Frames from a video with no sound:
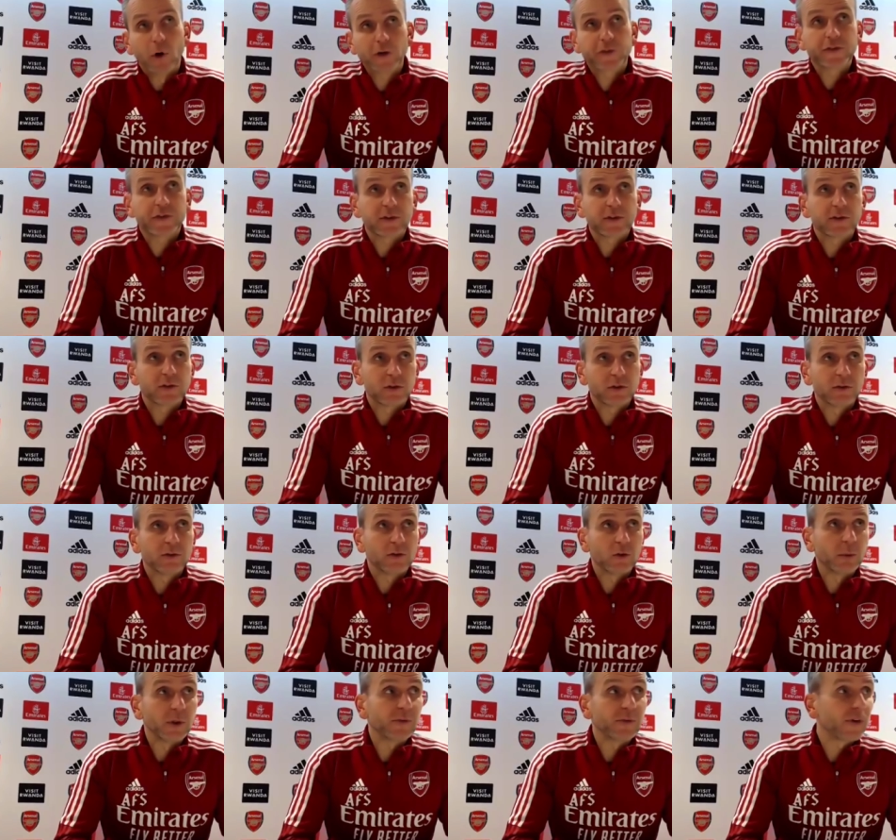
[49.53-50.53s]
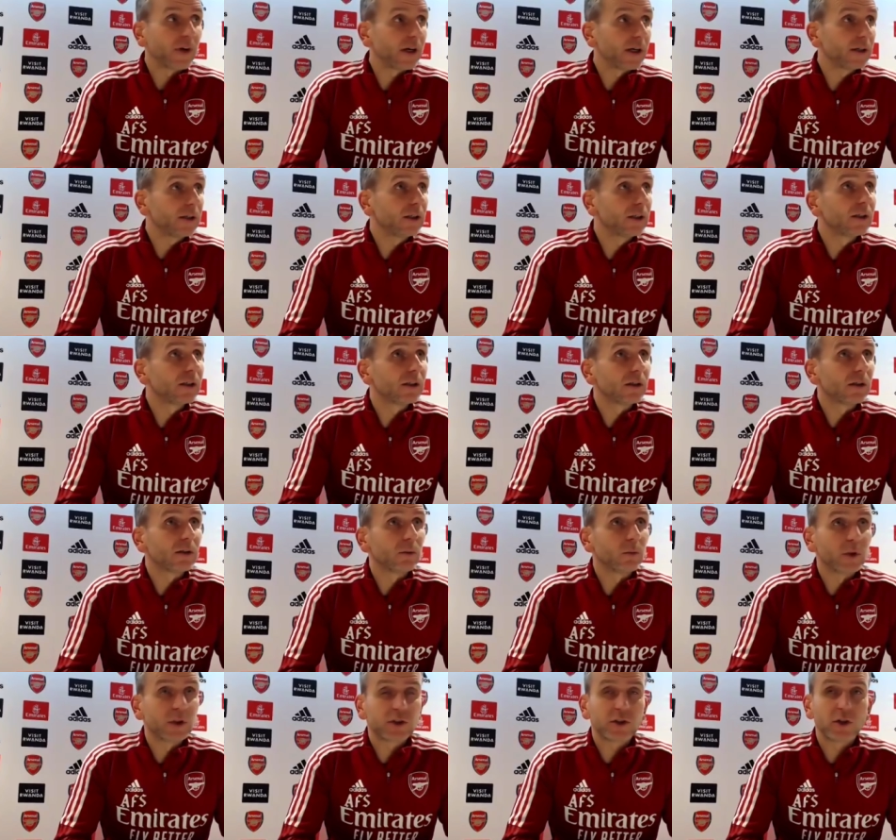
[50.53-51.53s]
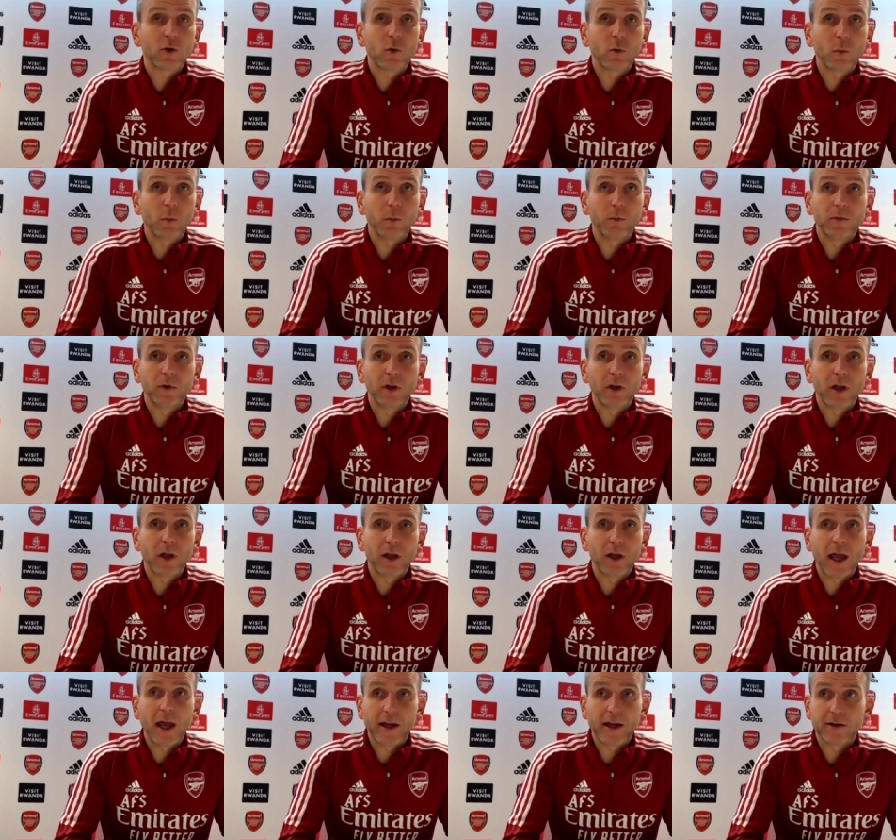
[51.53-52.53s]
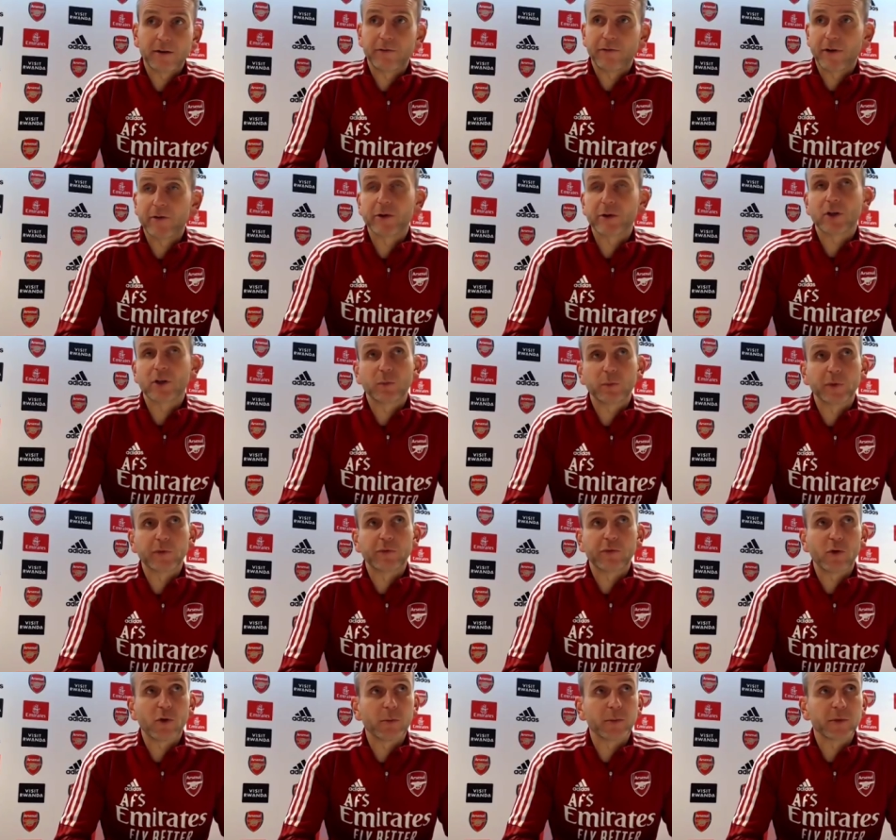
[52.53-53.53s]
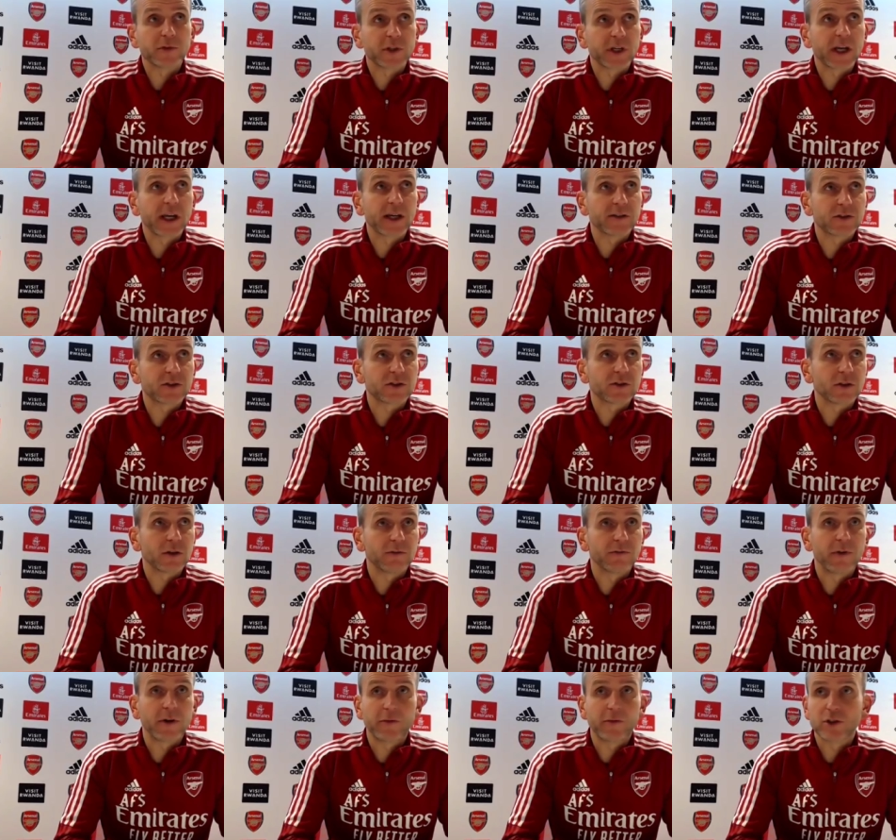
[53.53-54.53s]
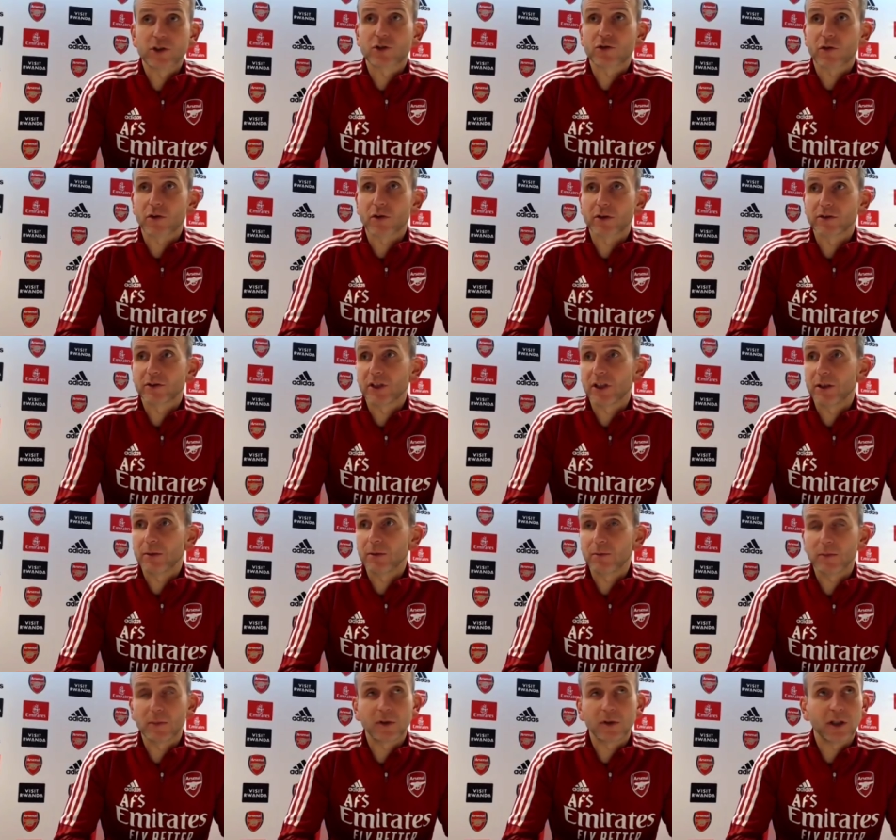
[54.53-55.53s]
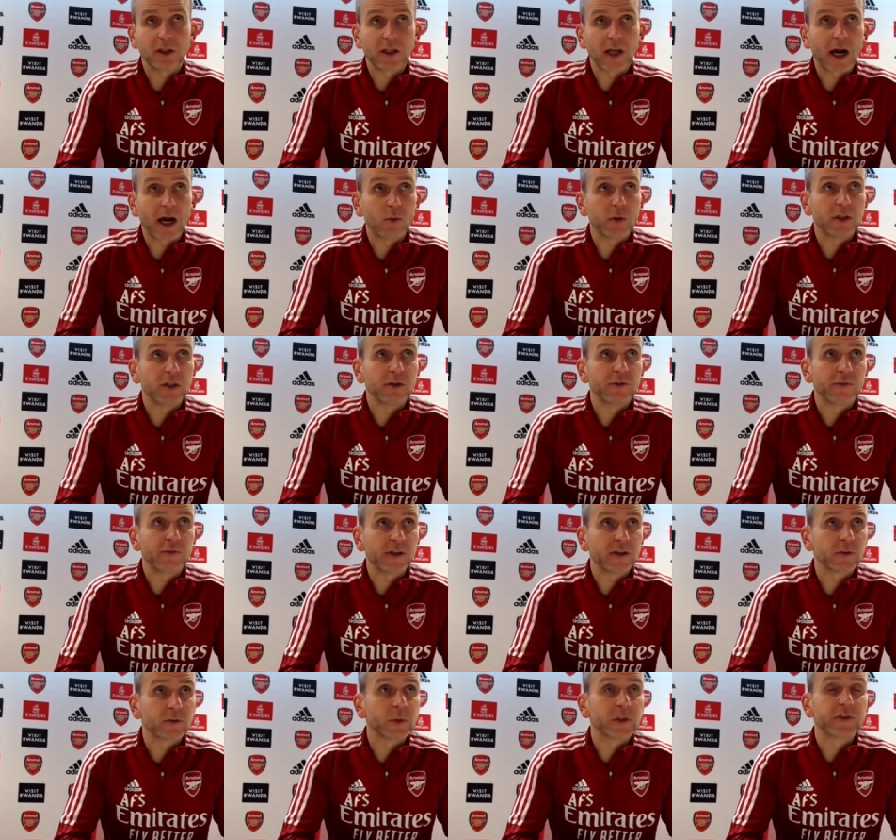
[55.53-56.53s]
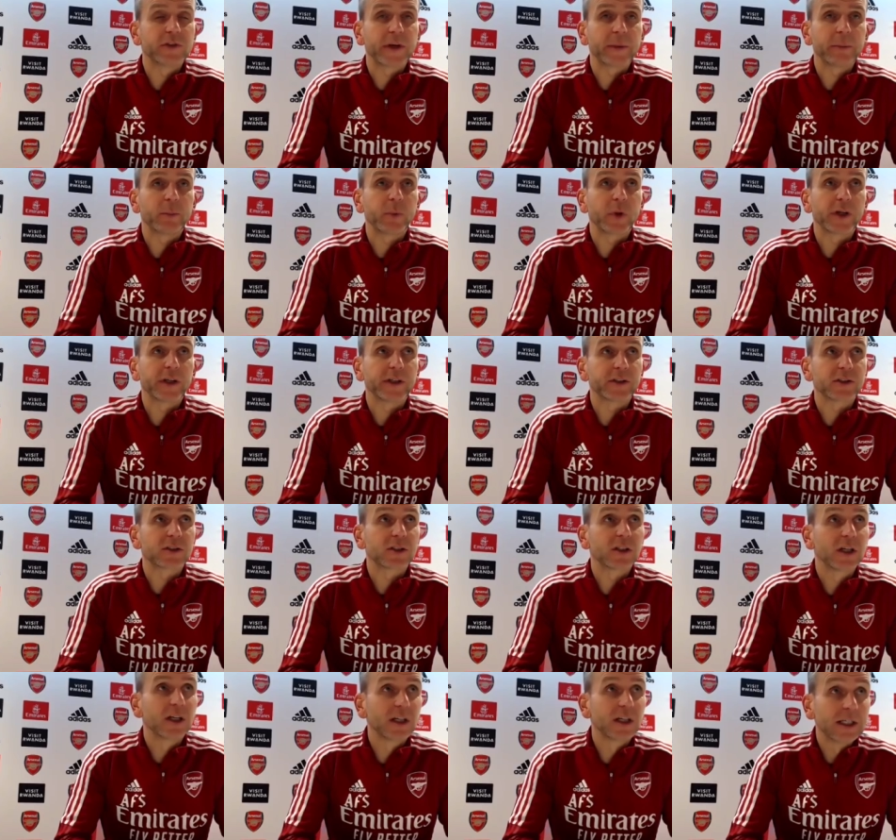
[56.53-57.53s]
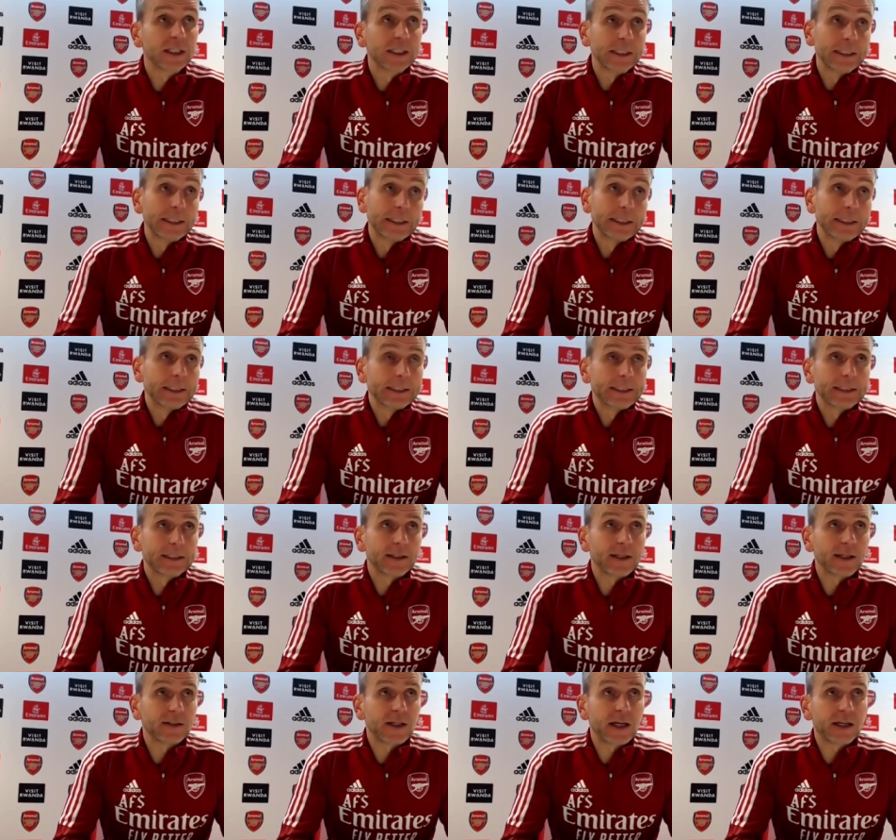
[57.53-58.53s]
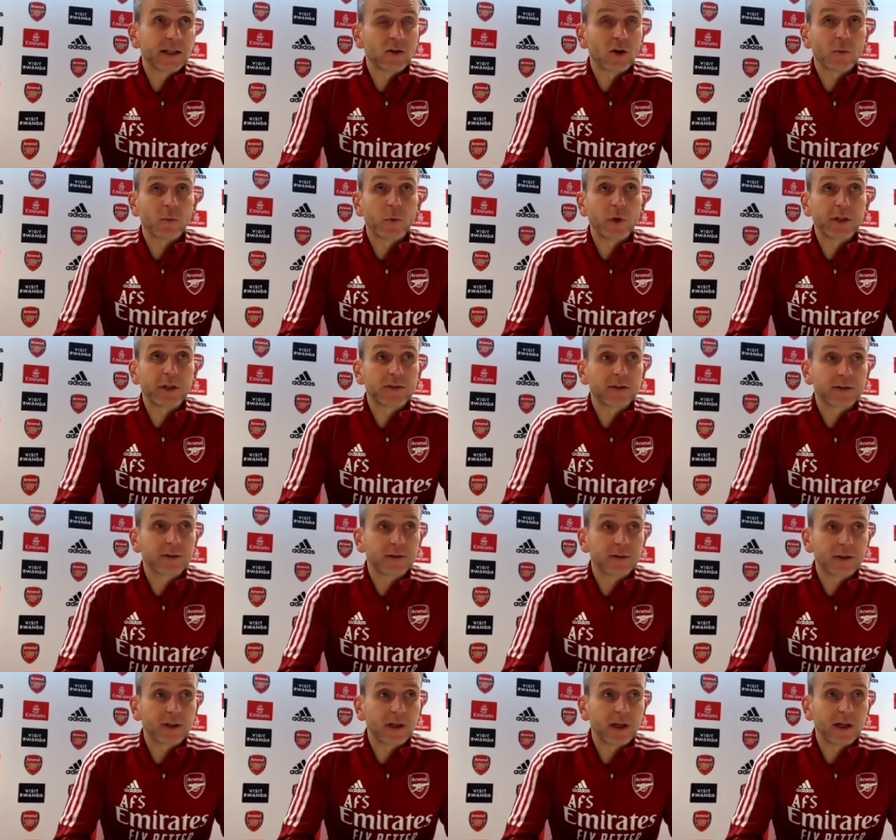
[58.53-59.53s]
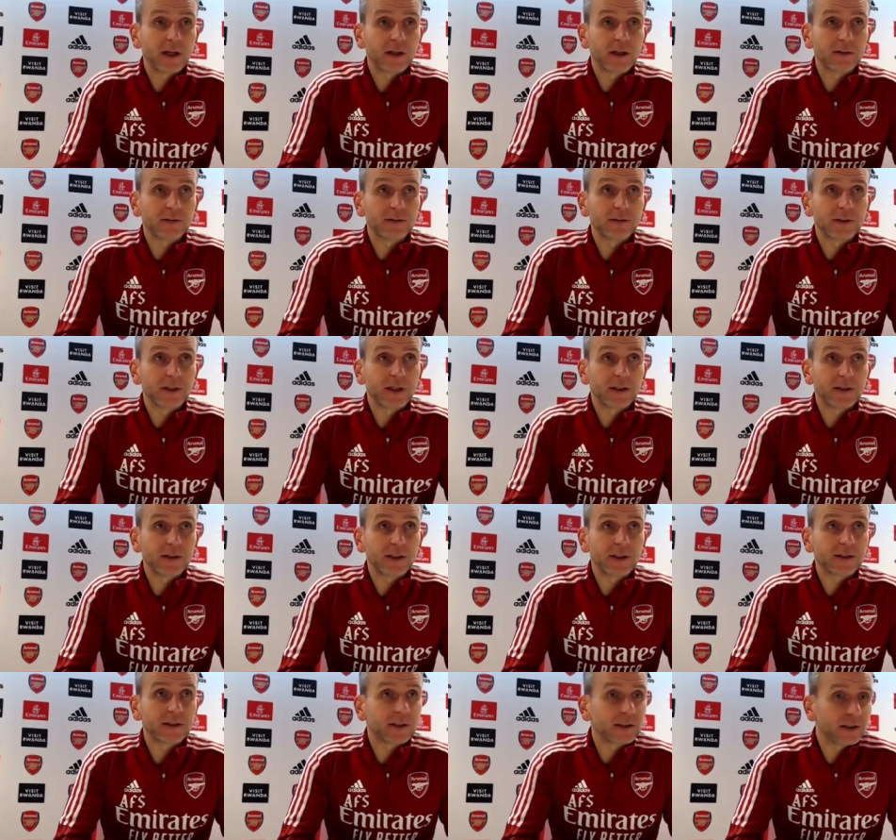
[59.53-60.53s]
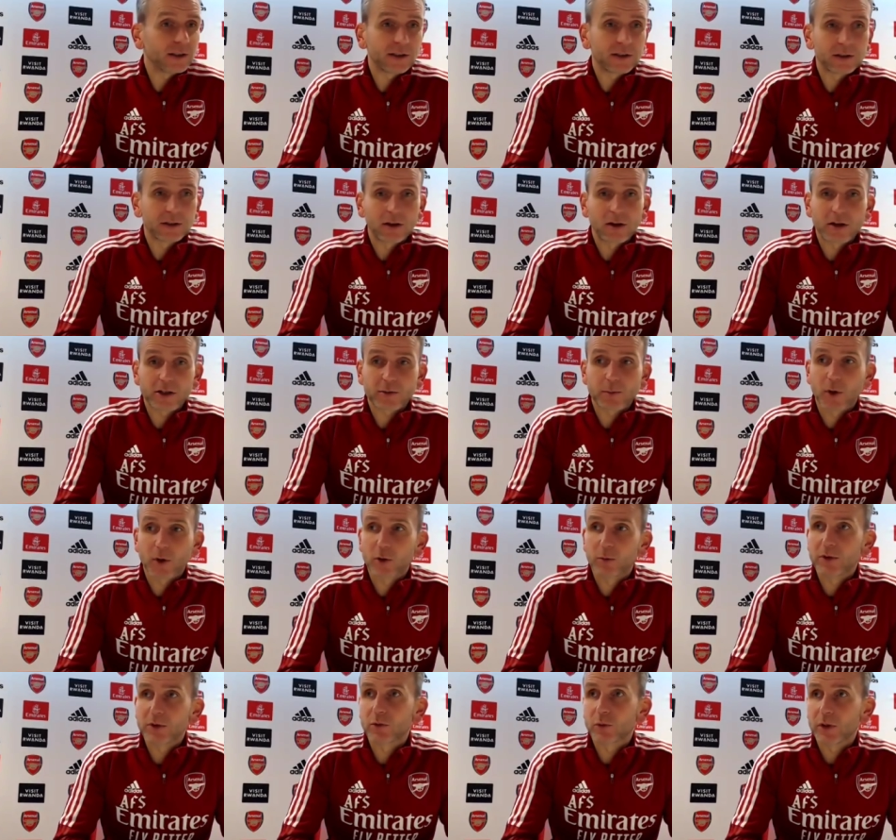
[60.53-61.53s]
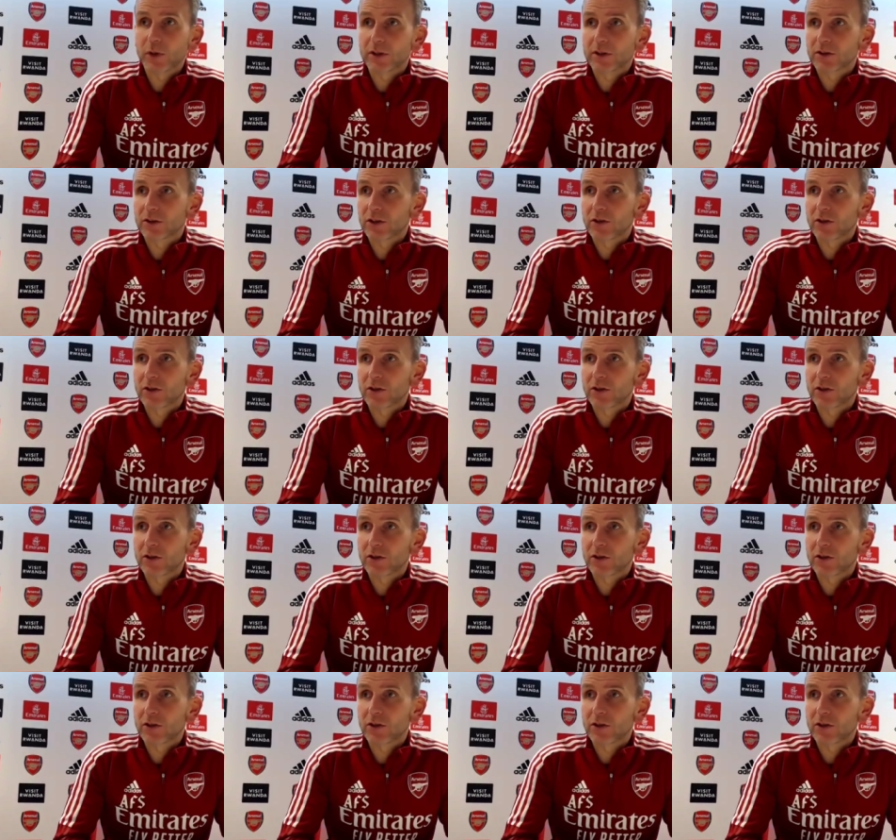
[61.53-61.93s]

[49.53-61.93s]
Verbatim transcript: But to be fair, we still had a very good performance against a very strong team in how we defended with 10 players that you end up with at the last moment with